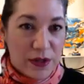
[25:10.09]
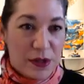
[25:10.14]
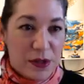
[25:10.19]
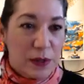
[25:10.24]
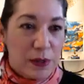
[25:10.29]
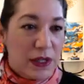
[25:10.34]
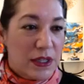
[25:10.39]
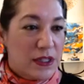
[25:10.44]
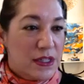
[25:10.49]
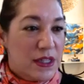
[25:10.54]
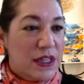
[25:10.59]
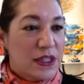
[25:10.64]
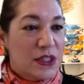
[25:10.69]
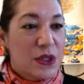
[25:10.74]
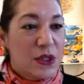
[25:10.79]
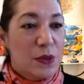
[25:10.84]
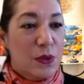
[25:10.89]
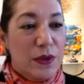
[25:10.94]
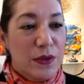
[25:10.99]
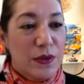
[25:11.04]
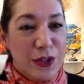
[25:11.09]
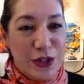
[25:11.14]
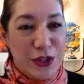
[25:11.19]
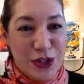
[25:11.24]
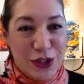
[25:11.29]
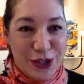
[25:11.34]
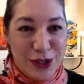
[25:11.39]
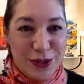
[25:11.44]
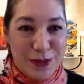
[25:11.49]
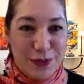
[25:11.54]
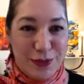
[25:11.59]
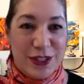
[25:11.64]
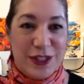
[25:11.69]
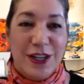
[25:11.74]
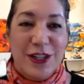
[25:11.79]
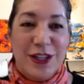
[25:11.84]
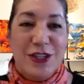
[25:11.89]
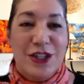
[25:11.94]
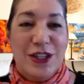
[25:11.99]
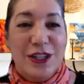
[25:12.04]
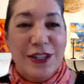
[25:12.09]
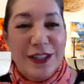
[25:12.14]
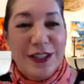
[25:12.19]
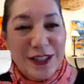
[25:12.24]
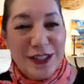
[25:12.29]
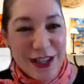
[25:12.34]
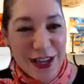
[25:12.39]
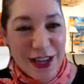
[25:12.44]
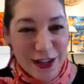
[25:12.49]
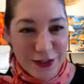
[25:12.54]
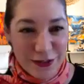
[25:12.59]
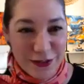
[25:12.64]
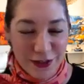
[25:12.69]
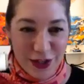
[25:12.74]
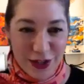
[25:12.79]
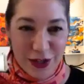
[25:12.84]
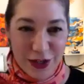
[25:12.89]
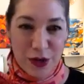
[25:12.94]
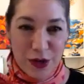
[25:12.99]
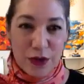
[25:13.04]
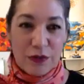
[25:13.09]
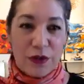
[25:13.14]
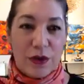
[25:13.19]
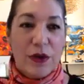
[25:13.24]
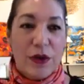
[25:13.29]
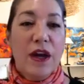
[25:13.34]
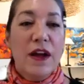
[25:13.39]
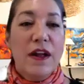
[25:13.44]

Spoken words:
because that's the one that you're going to be touching and salivating over.